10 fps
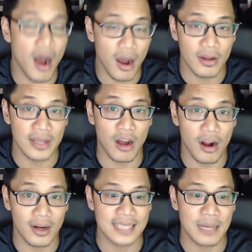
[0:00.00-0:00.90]
in
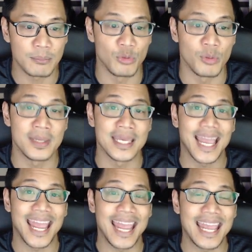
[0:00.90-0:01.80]
our example, will be
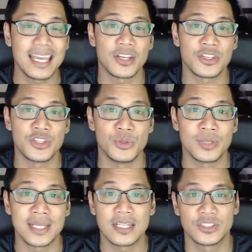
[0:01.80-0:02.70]
A
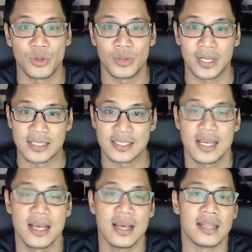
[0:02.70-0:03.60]
Uni tokens.
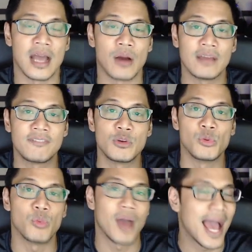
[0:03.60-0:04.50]
Now, if
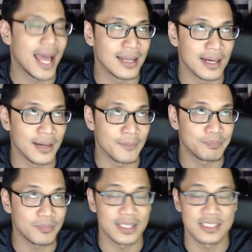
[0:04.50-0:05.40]
you had
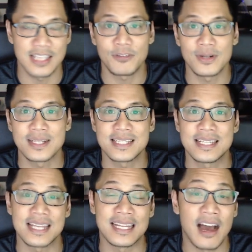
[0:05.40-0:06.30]
say for
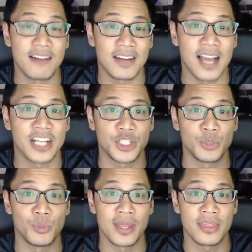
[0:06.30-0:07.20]
instance, an Aavegotchi
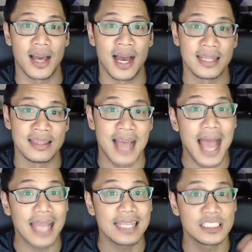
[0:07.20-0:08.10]
with a
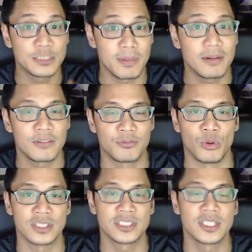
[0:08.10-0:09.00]
DAI Spirit Force,